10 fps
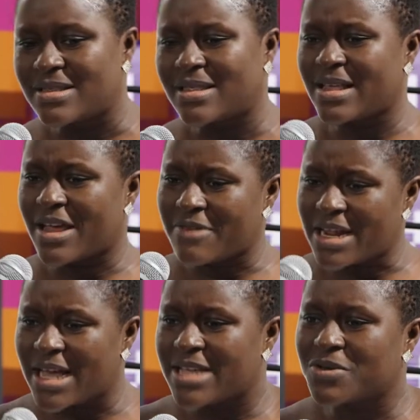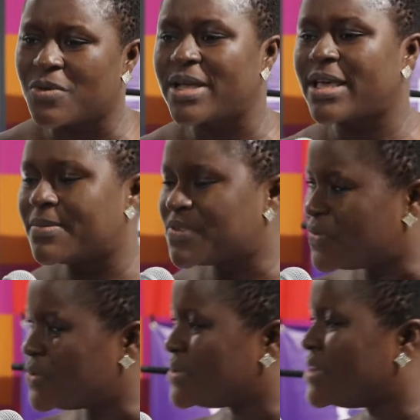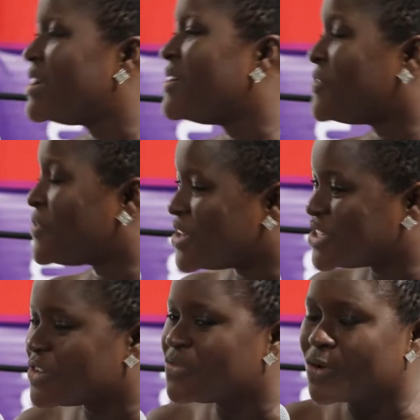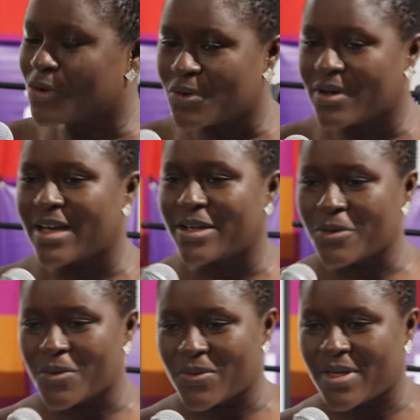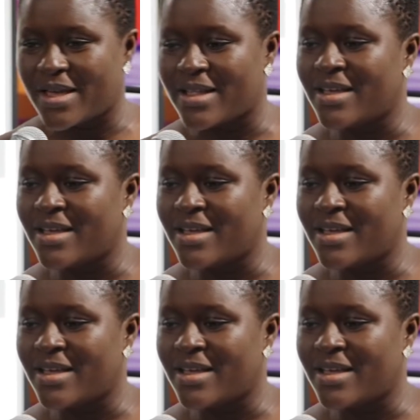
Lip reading: Then I realized, oh, it keeps food fresher for longer and all that.